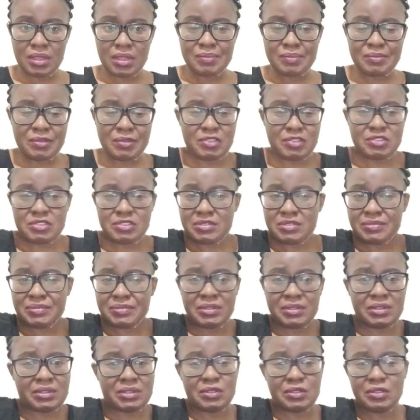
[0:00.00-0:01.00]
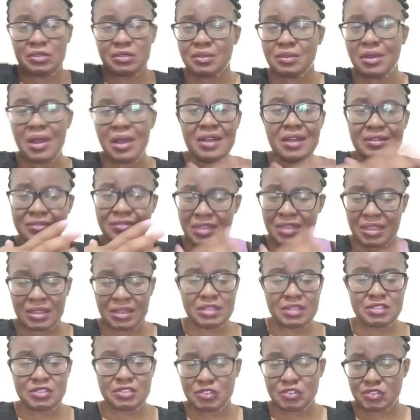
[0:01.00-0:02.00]
but you just feel you don't have
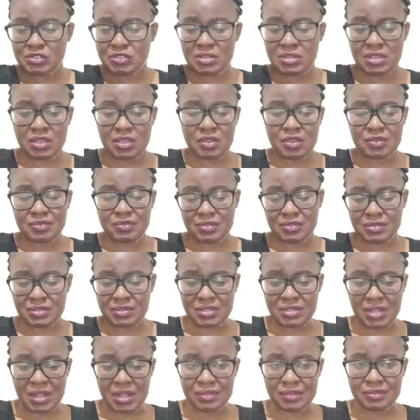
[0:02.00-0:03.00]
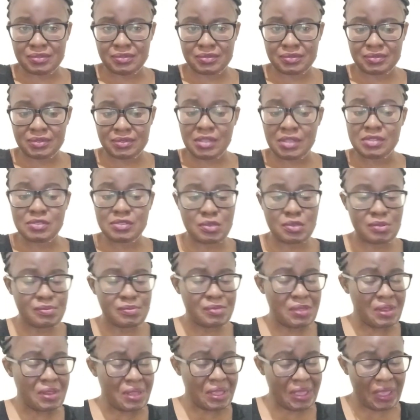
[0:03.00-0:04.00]
energy to take care of yourself. It's
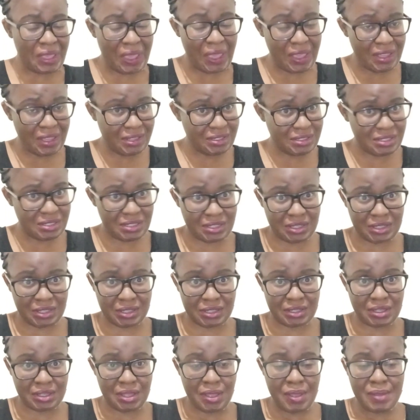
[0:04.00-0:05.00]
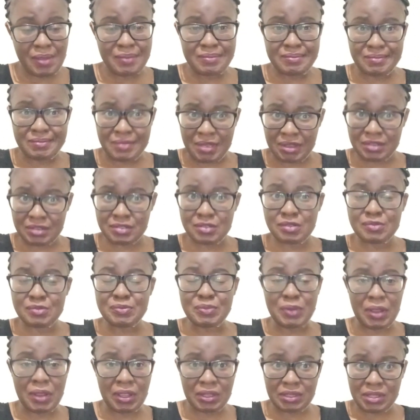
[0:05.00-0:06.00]
communicating mental
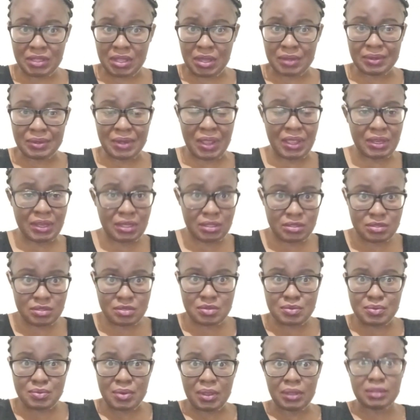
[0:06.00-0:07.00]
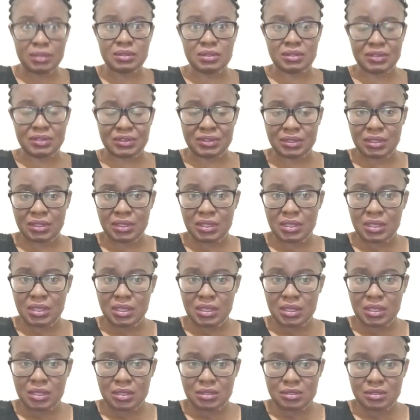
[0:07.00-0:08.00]
breakdown, and it's real.
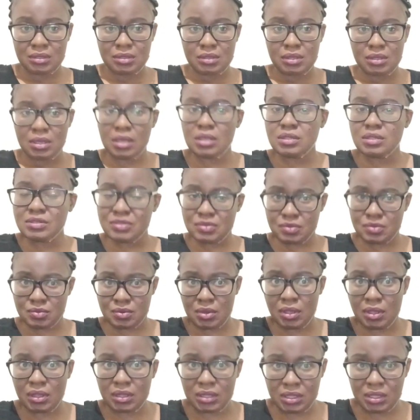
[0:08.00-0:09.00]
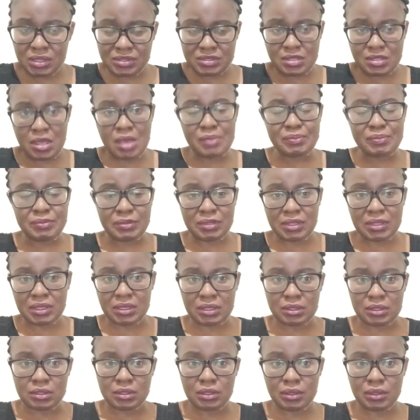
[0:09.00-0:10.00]
It's real. It's
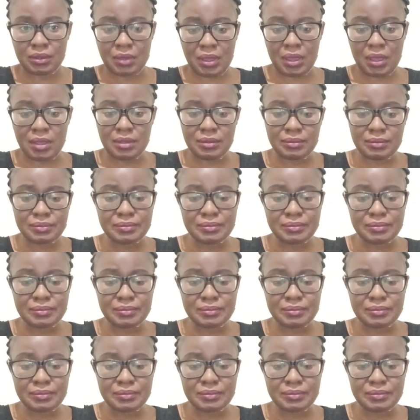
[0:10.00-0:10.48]
happening. Okay?